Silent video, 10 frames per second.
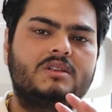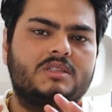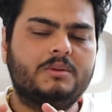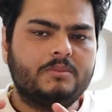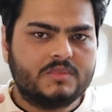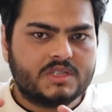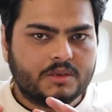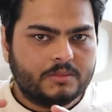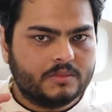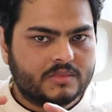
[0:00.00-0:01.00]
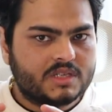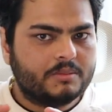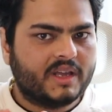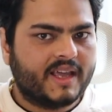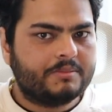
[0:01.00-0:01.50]

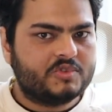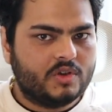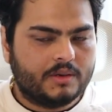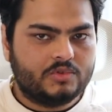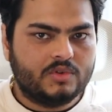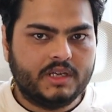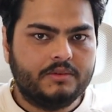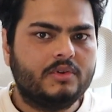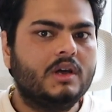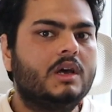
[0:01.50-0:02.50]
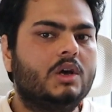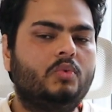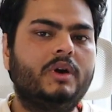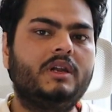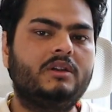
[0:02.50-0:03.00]
Some gaps you have to leave
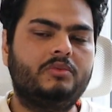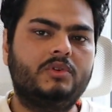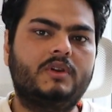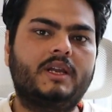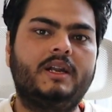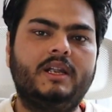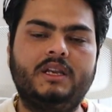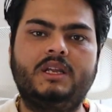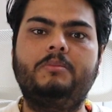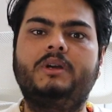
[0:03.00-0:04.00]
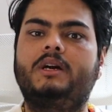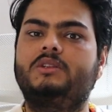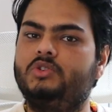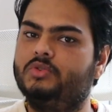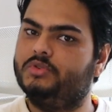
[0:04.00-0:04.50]
where interviewer can dig deep and
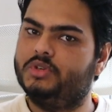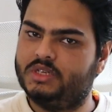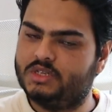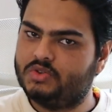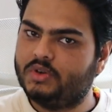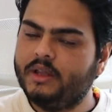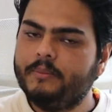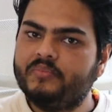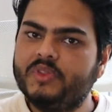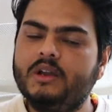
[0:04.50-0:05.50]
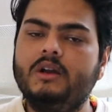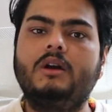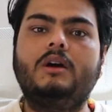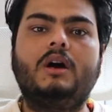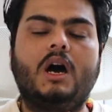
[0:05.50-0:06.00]
ask you questions, okay?
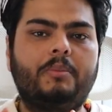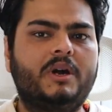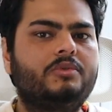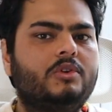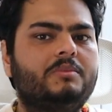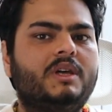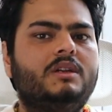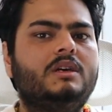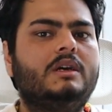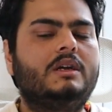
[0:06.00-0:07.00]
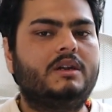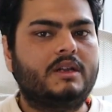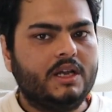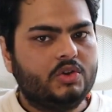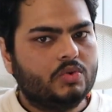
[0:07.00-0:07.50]
Apart from that,
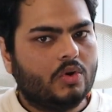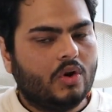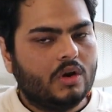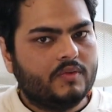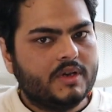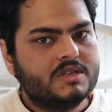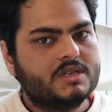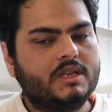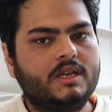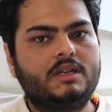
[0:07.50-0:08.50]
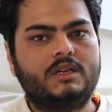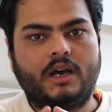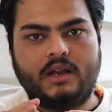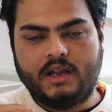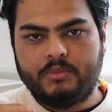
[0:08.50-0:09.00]
try to always create
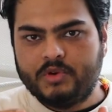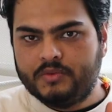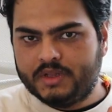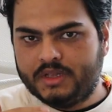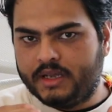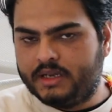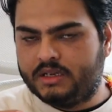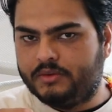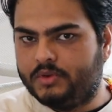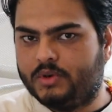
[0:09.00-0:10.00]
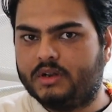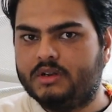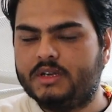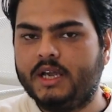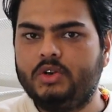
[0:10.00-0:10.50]
a rapport with the interviewer.
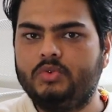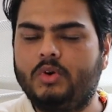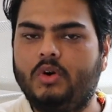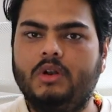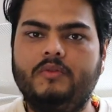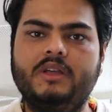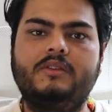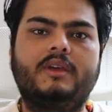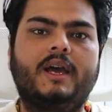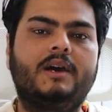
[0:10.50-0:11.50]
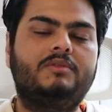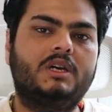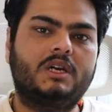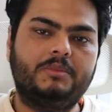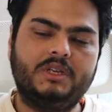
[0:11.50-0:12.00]
Try to always have
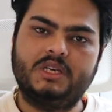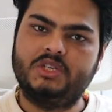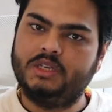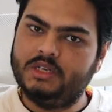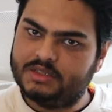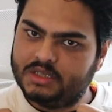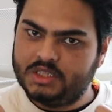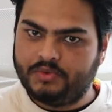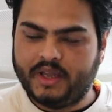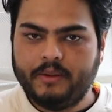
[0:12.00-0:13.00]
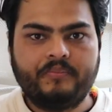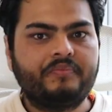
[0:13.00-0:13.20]
the communication in such a way